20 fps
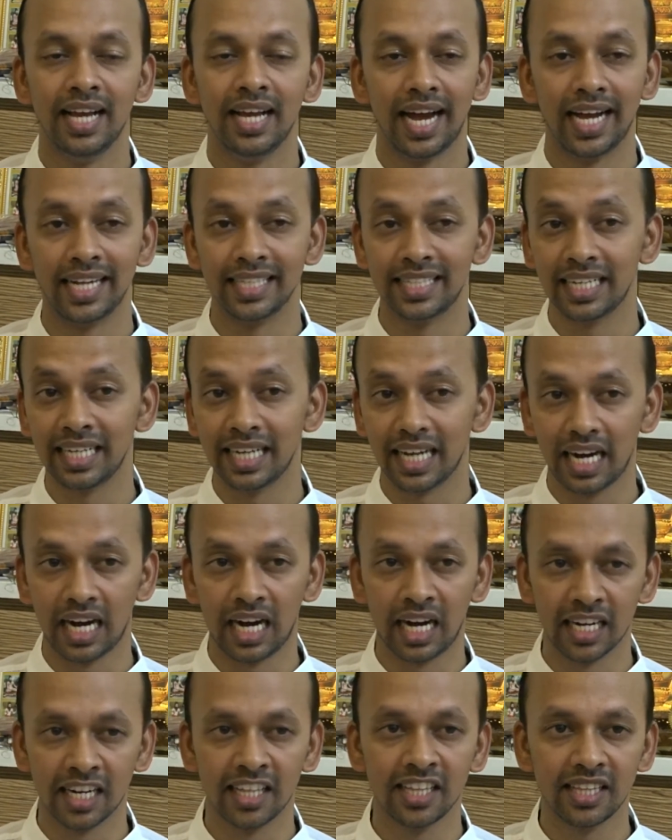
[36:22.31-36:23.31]
And then
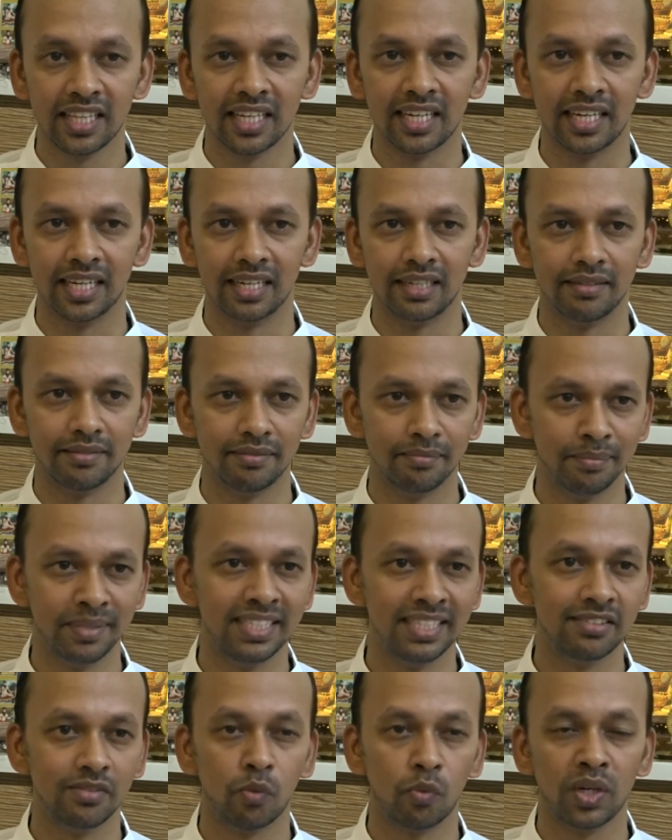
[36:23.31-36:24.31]
Ananda
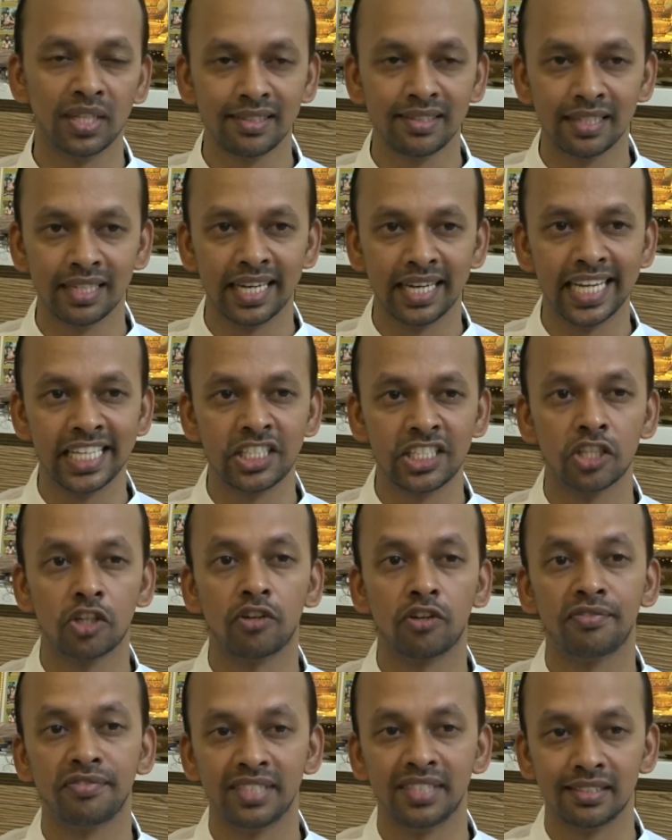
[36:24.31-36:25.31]
means what is the nature
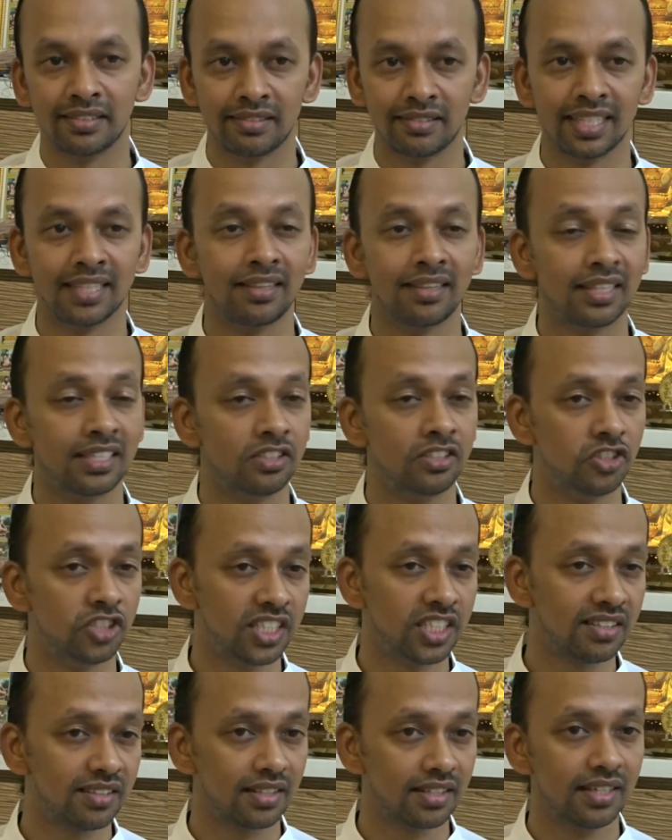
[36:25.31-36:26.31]
of this Sat and
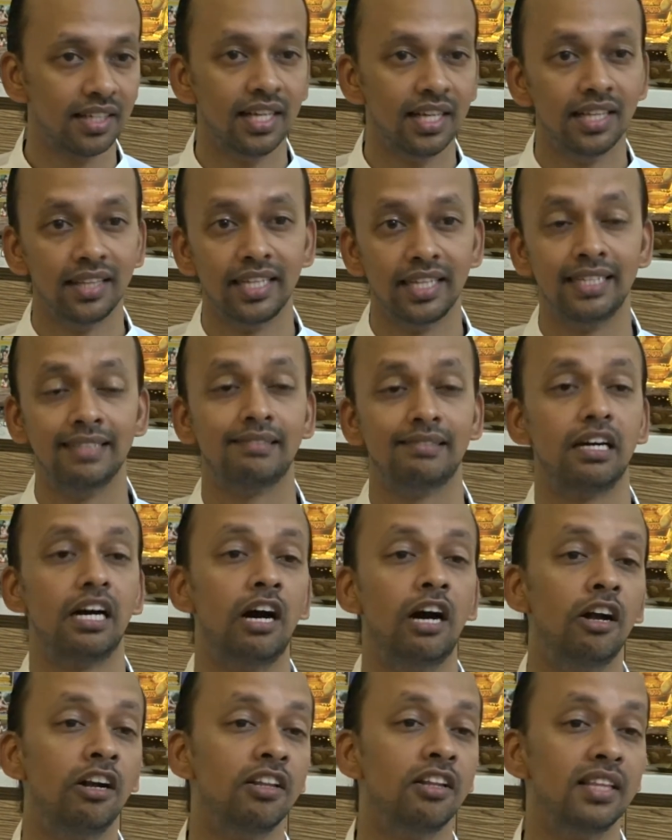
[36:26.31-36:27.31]
Chit? That is
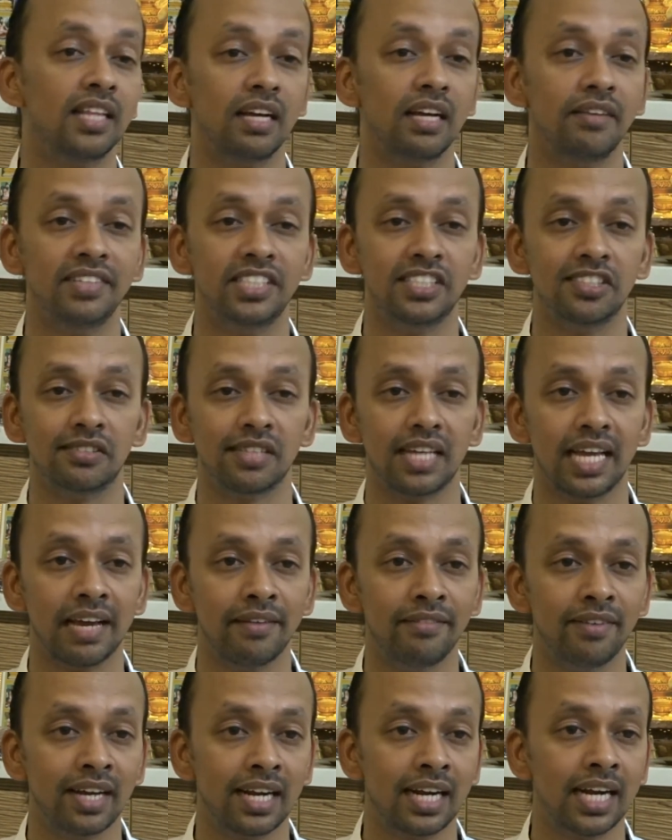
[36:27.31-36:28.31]
Ananda, which is
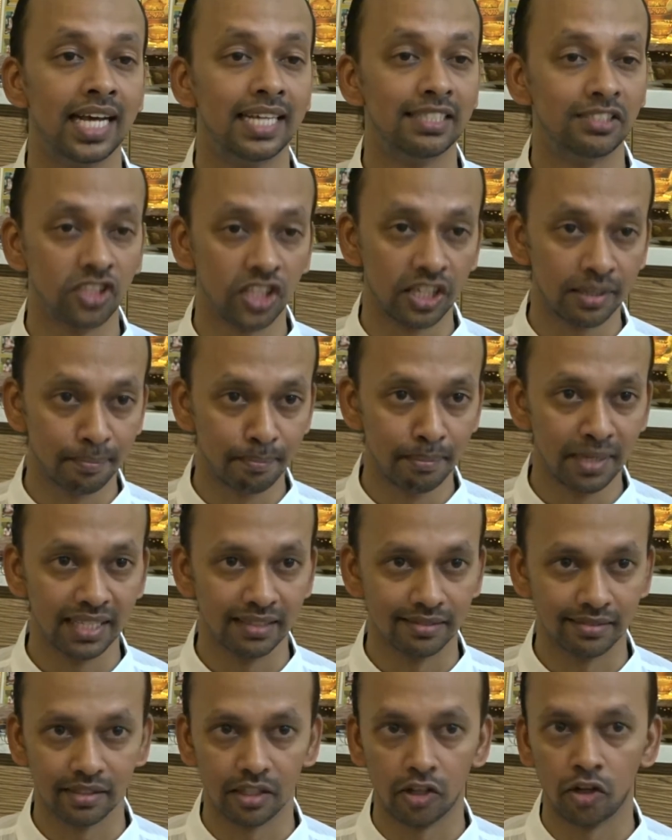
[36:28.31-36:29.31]
everlasting
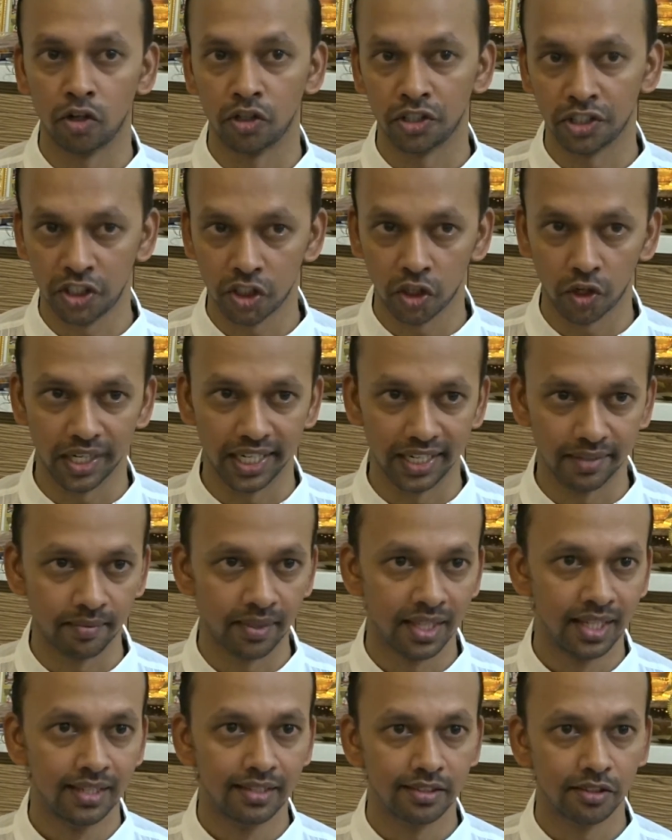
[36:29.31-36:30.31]
bliss or joy.
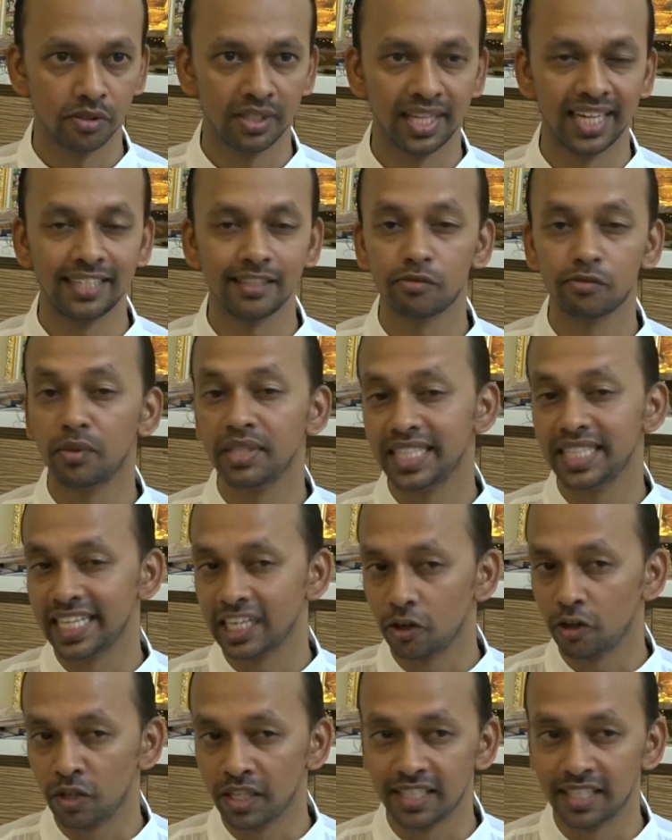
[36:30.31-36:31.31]
So that is why they
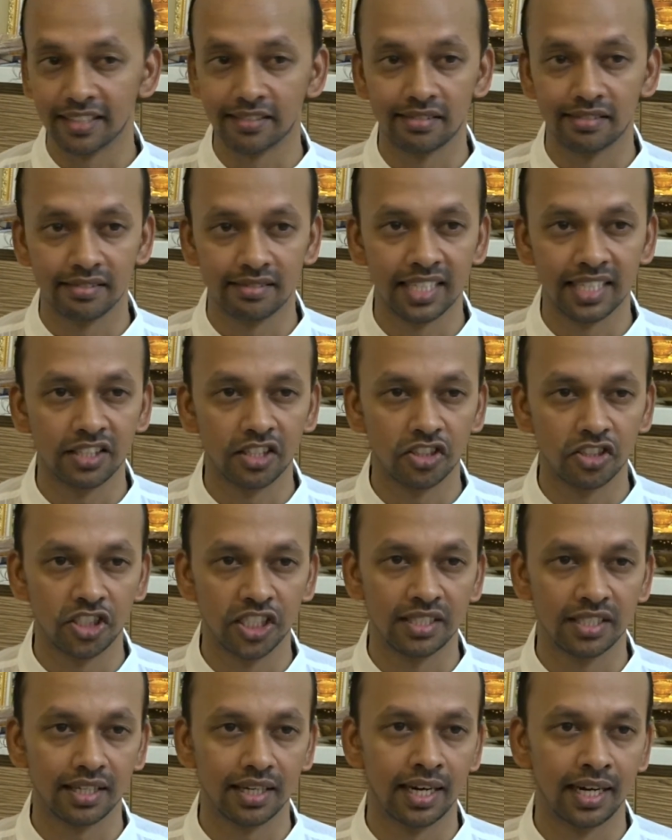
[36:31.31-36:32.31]
call it as Sat
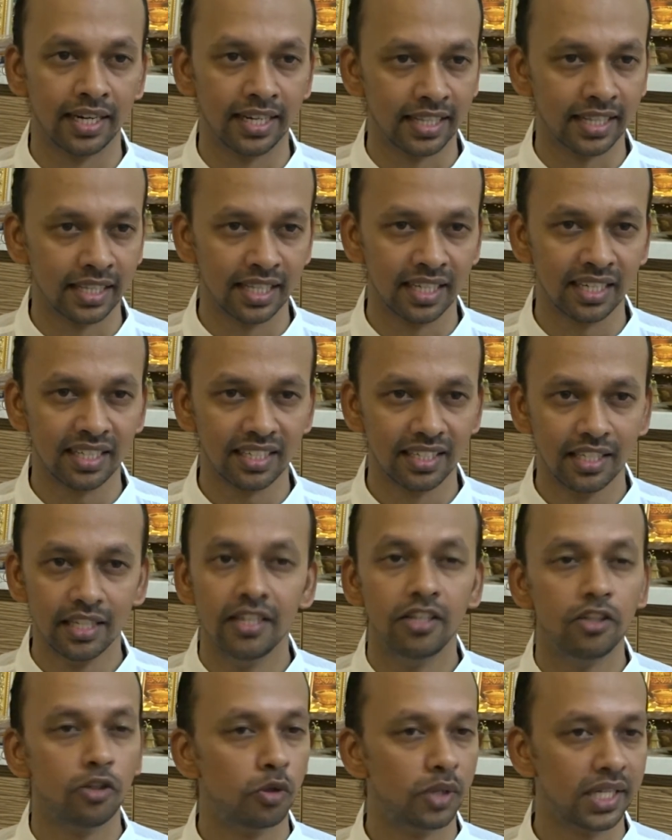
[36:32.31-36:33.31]
Chit Ananda,
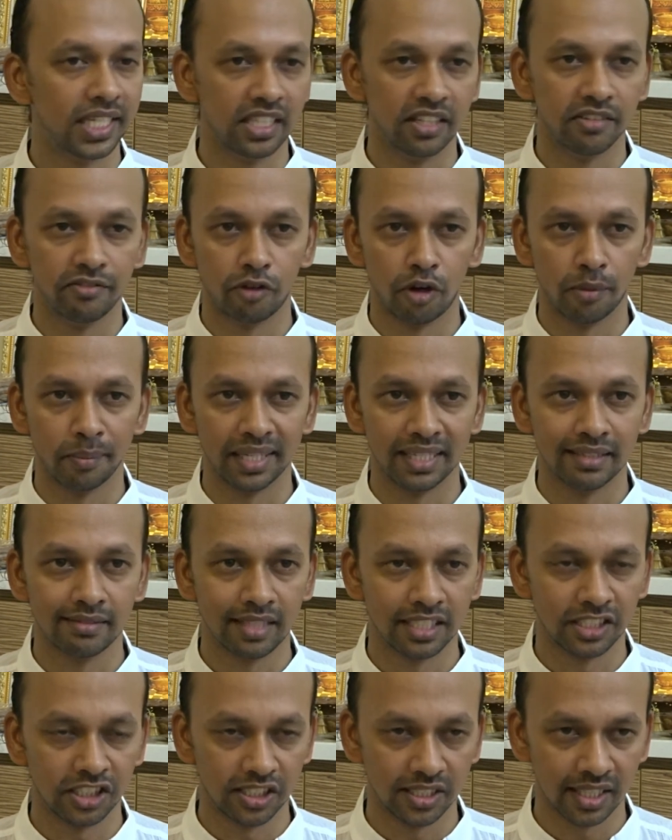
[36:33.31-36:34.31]
together forming
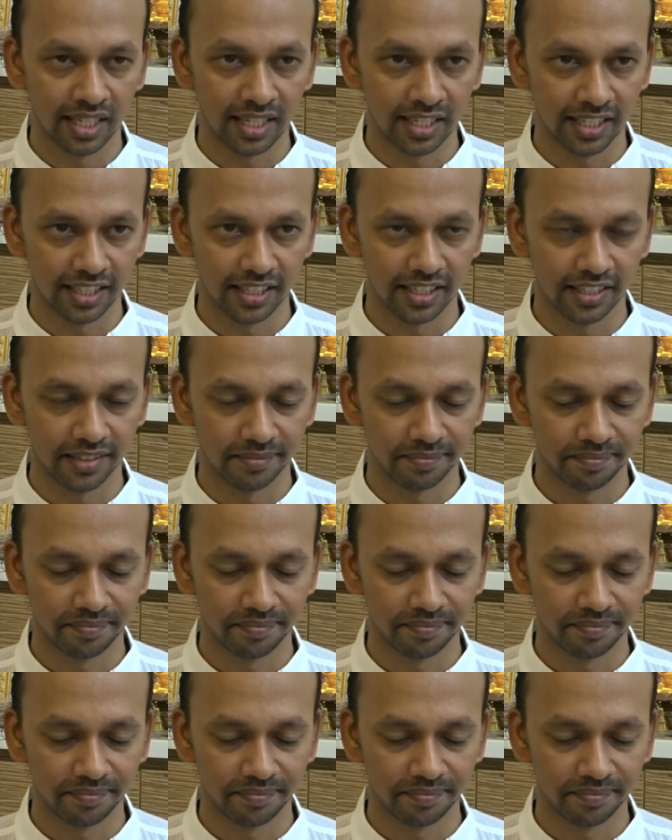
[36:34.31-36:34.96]
Satchidananda.